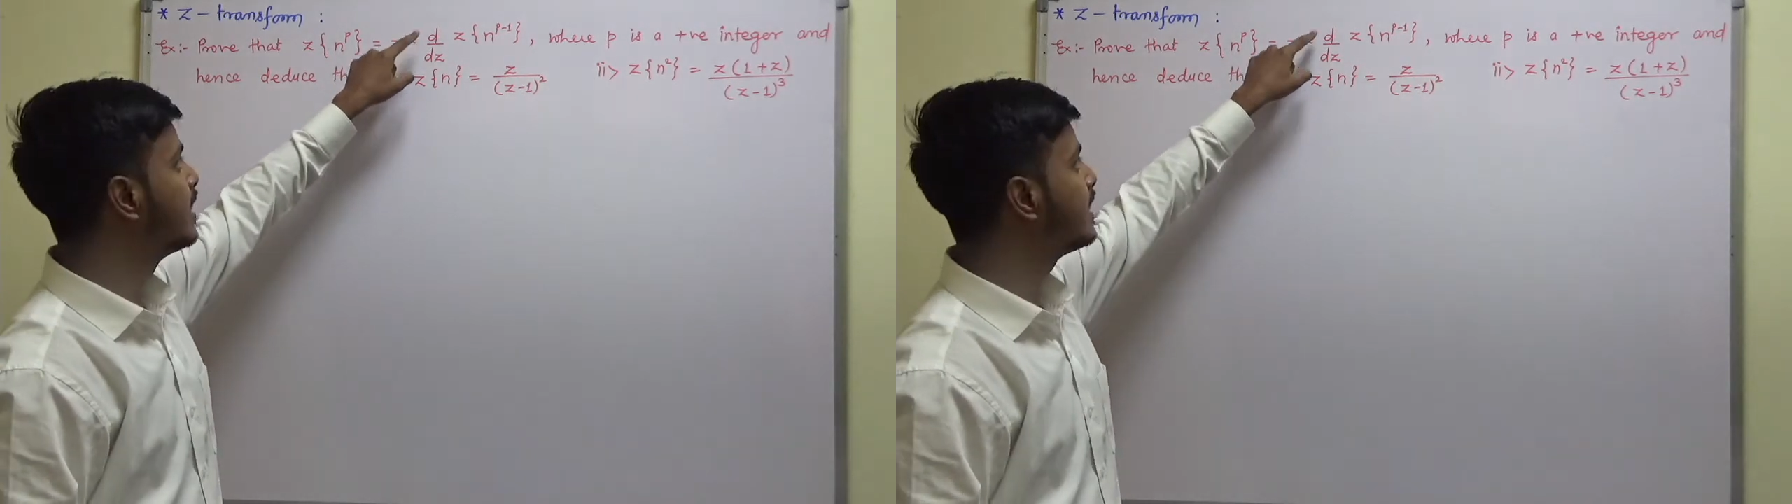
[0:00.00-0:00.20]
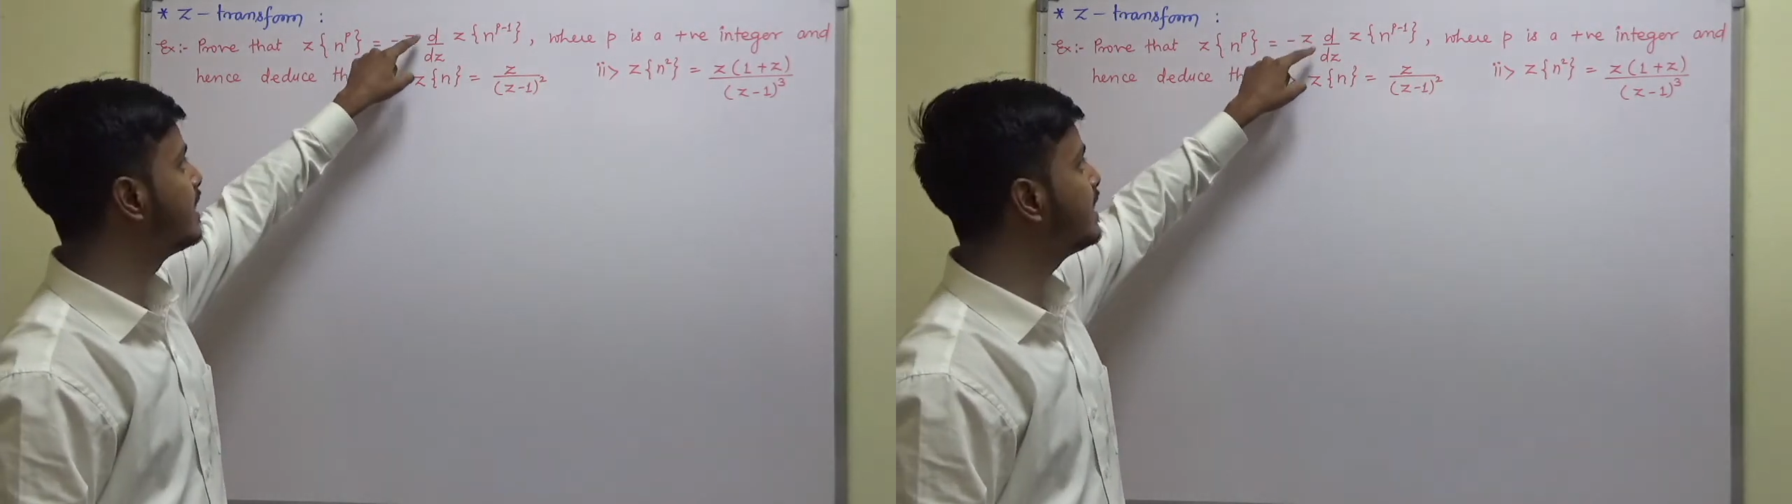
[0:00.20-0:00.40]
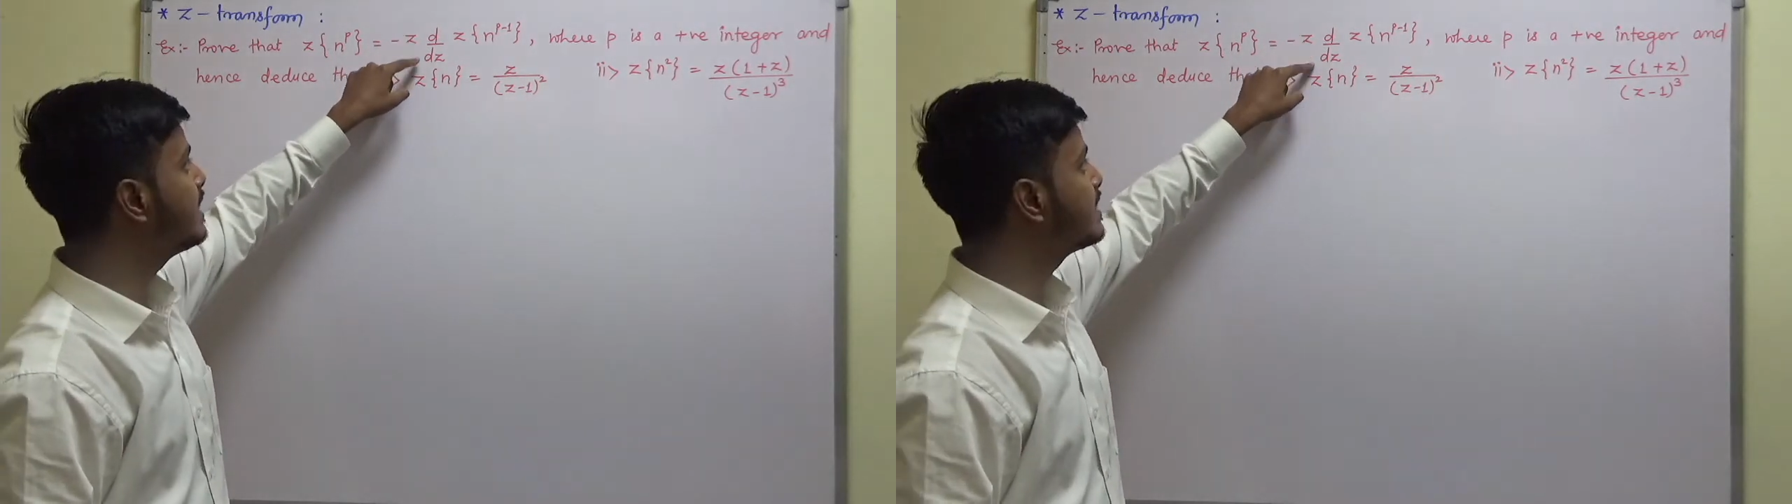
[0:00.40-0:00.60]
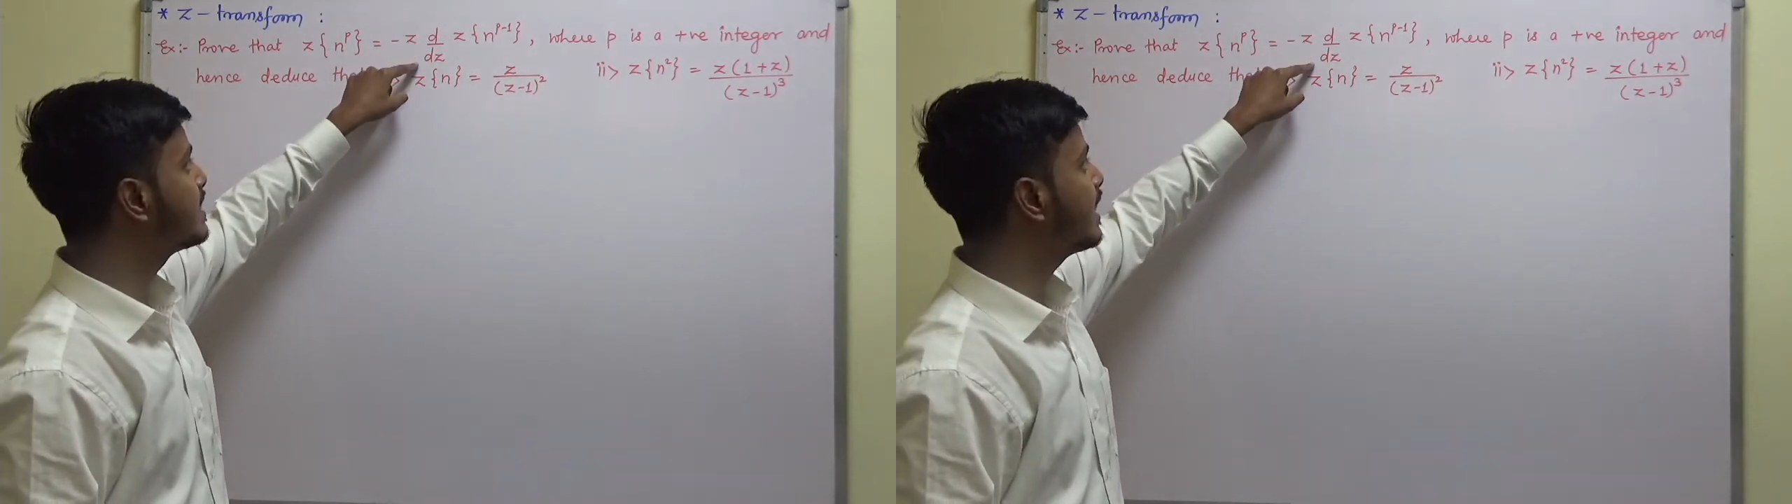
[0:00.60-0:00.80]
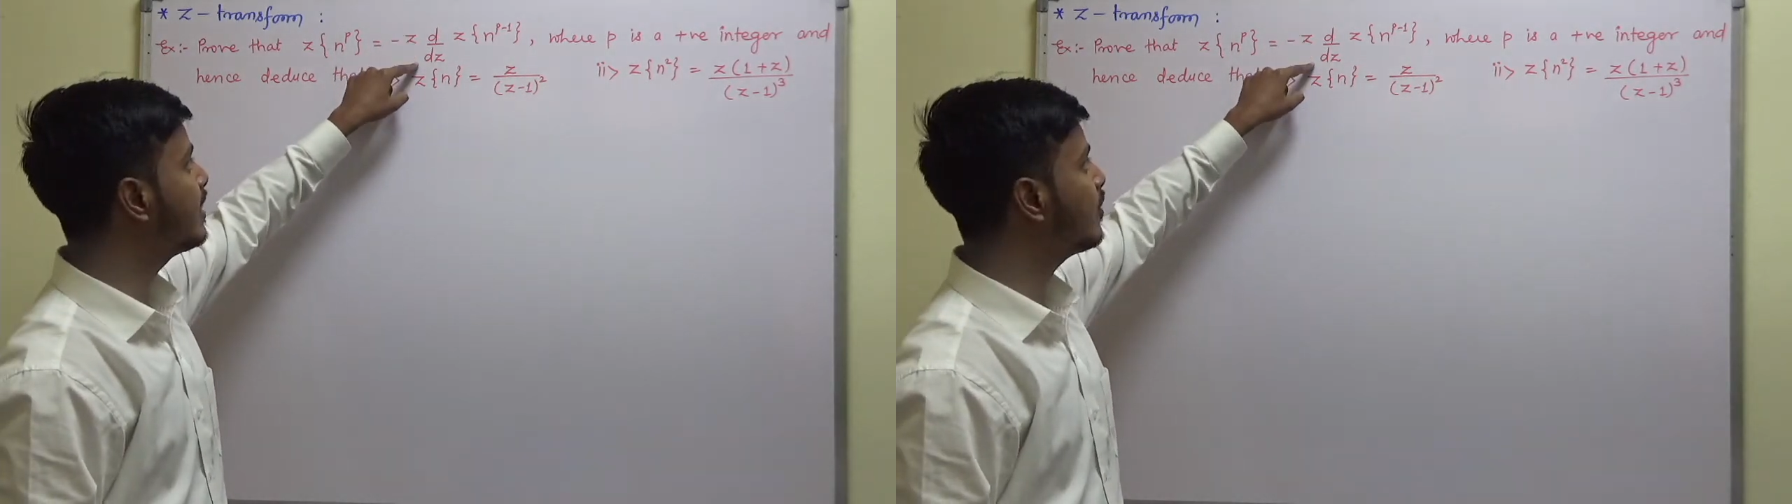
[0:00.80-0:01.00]

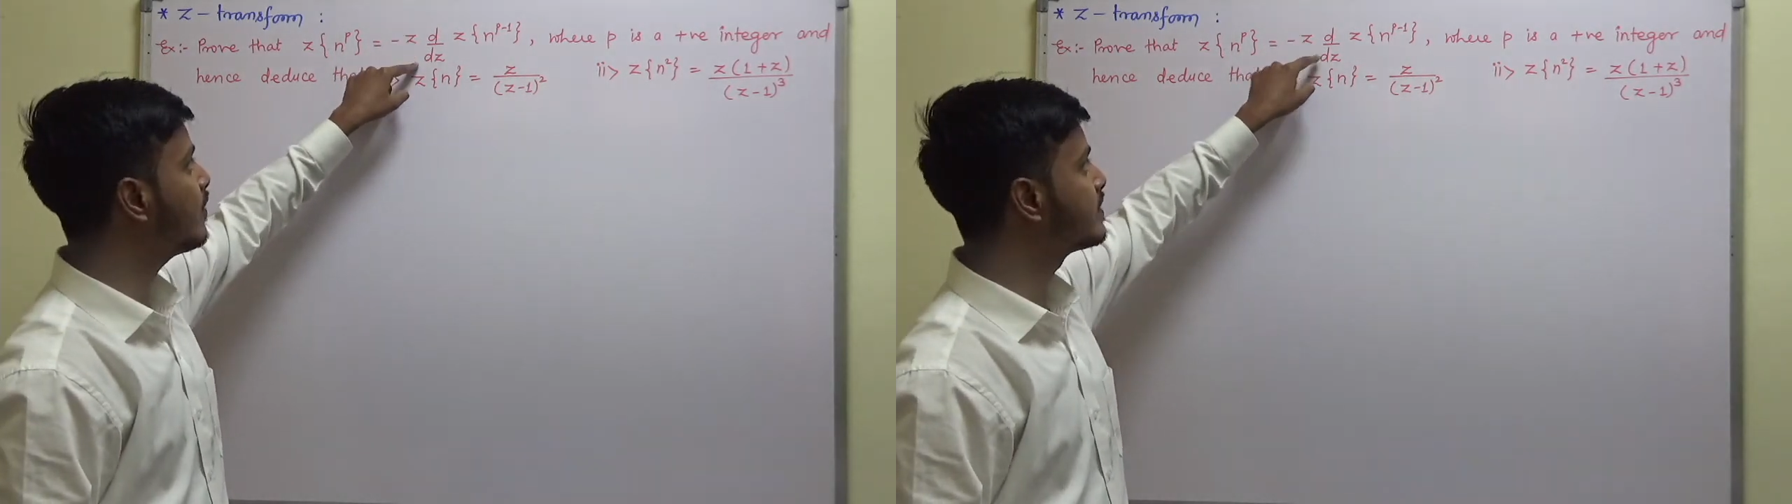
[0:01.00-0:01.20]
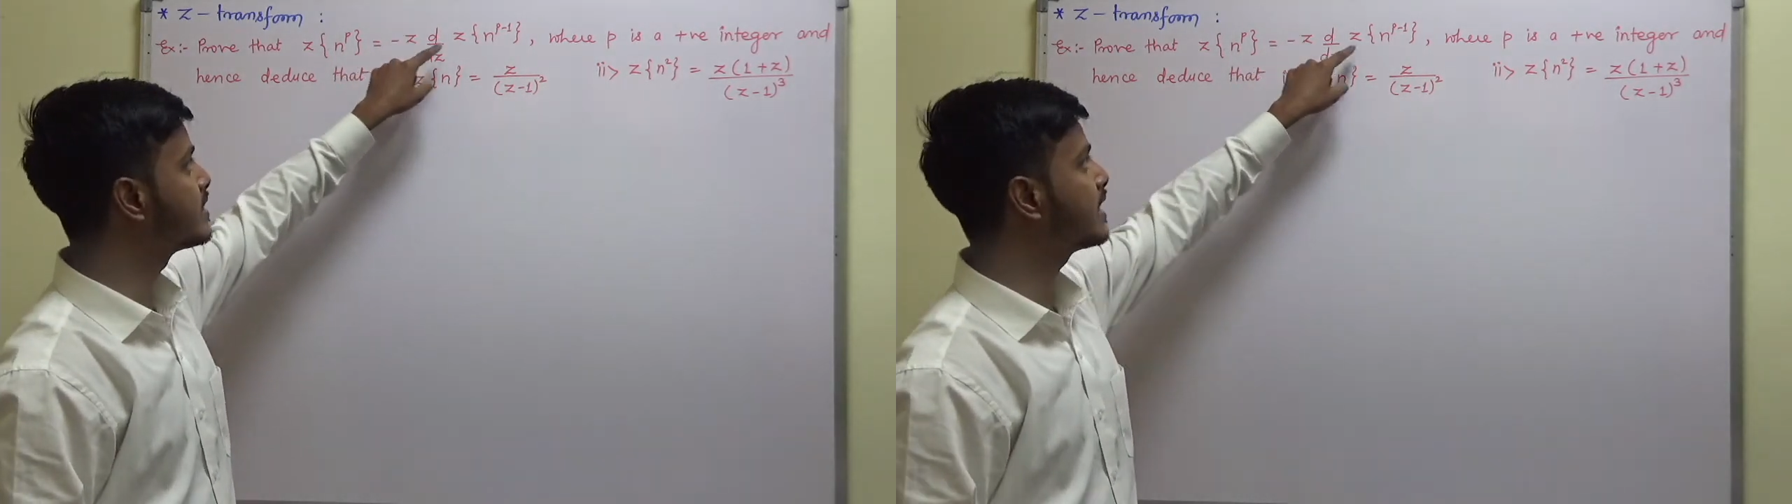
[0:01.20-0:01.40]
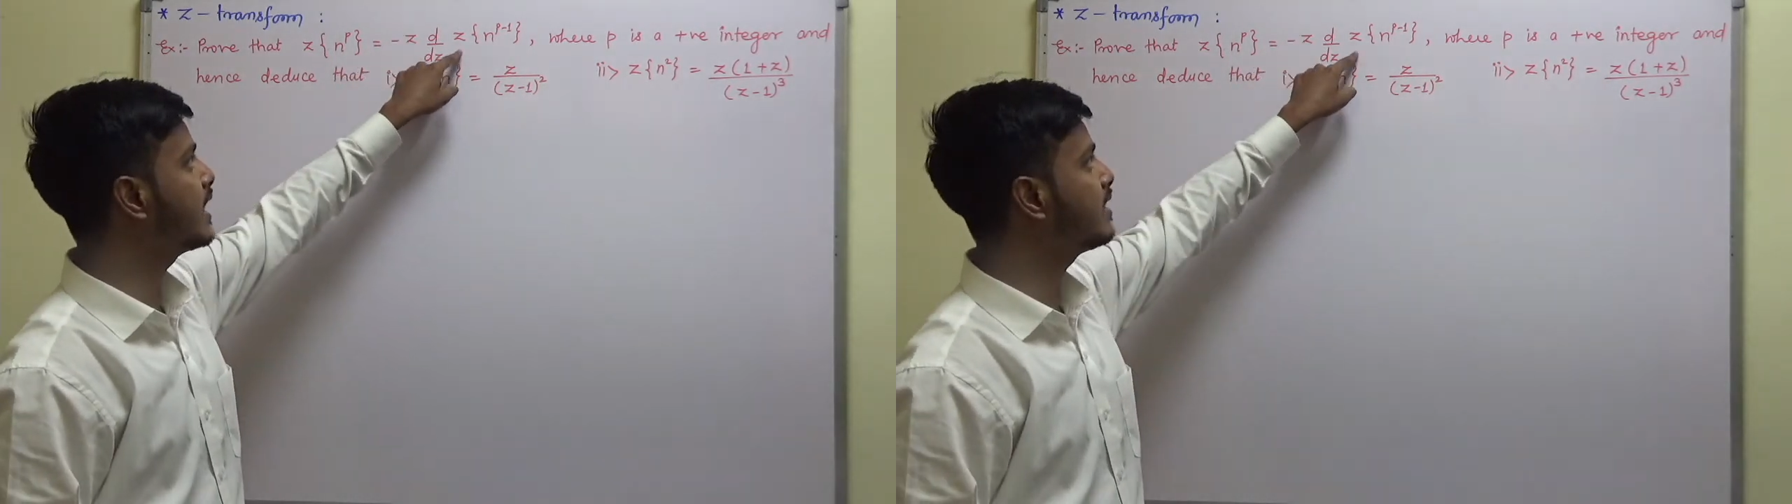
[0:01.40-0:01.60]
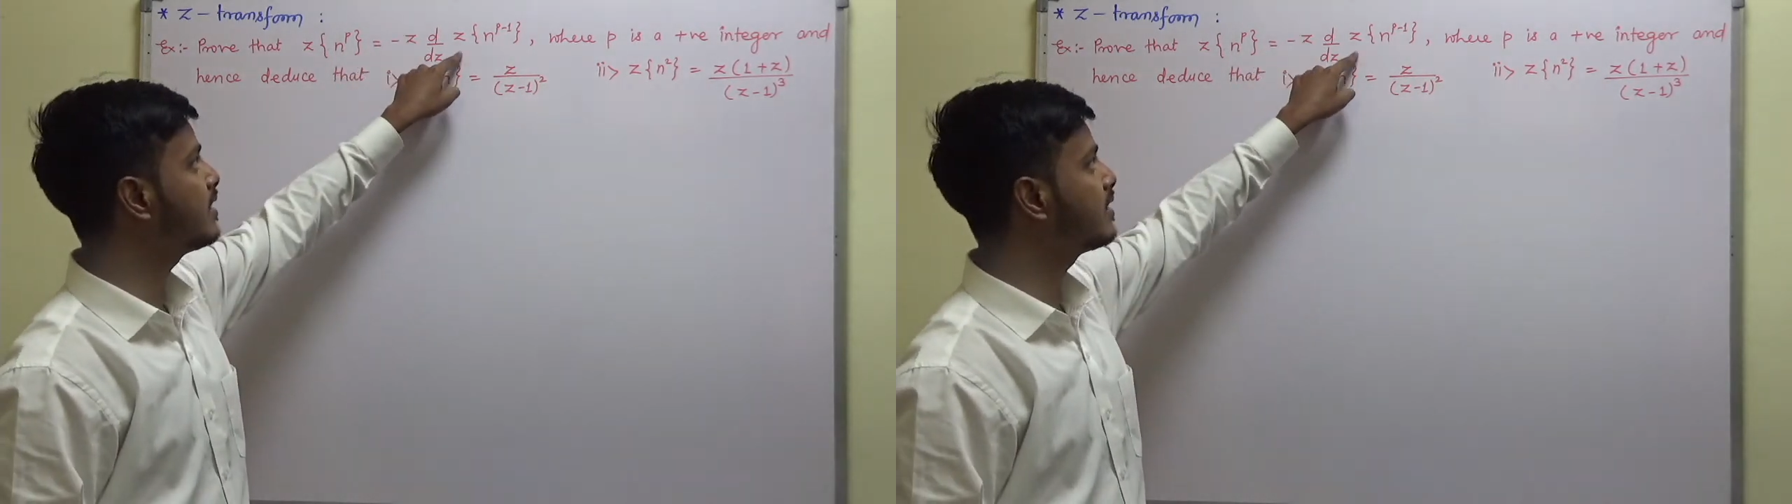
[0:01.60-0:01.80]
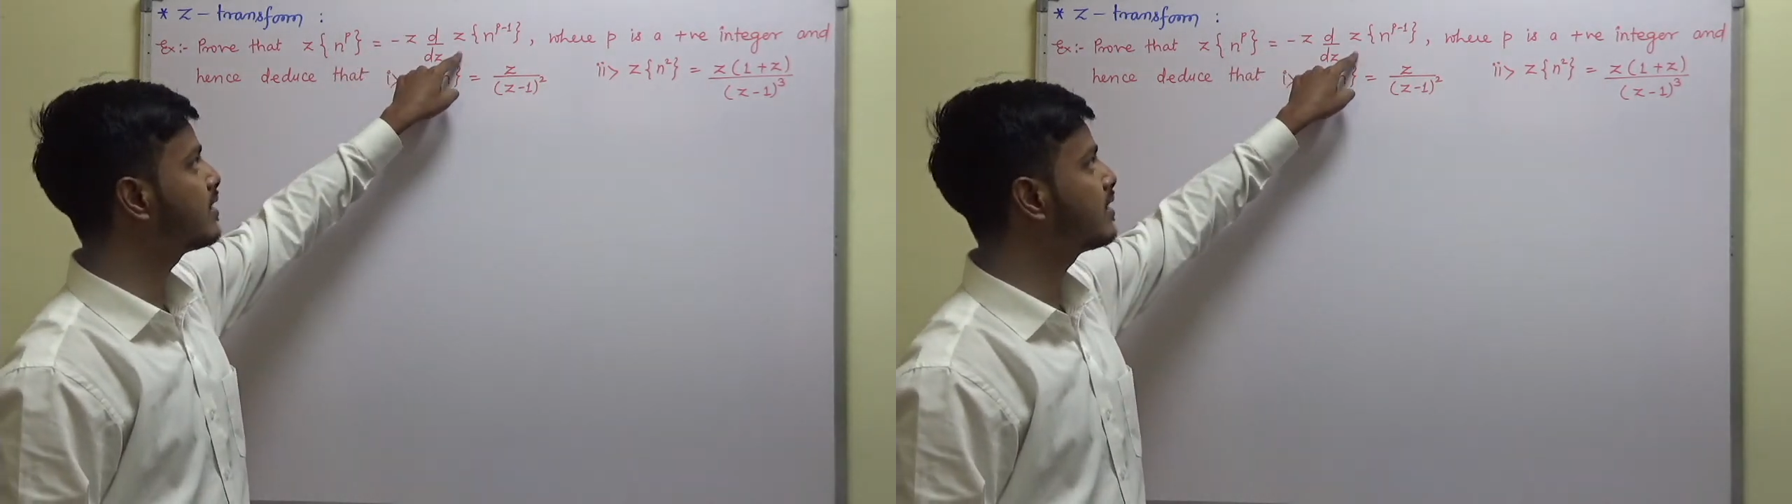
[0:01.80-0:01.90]
ddz of Z